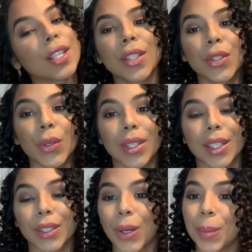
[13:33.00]
so yeah,
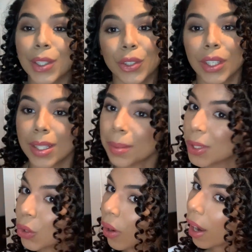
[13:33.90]
y'all make sure y'all
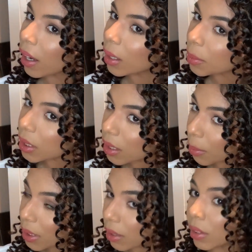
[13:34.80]
subscribe because I'm
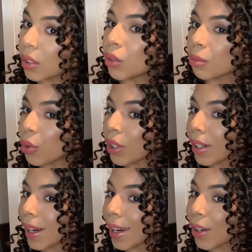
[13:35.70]
gonna definitely do more
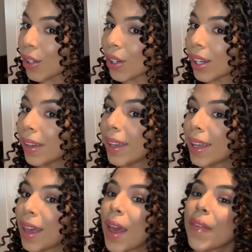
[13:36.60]
hair
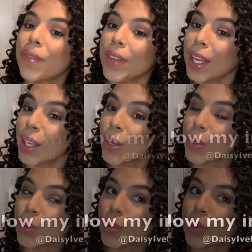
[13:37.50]

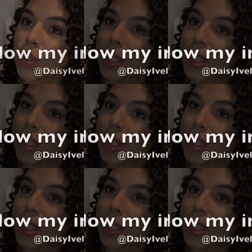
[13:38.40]
videos.